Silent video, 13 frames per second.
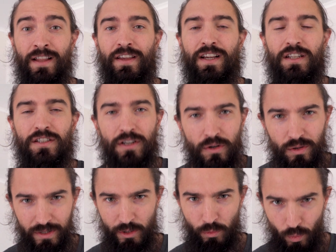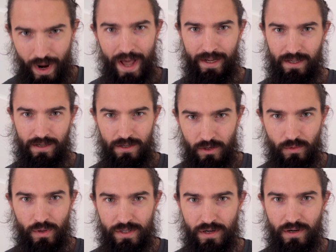that can totally wreck your
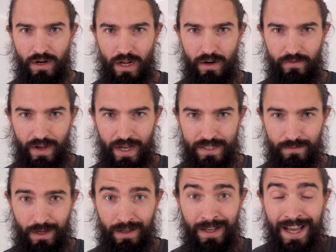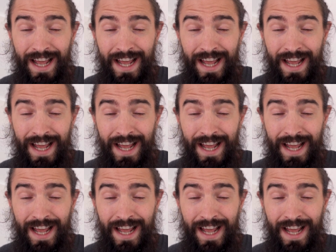return on investment.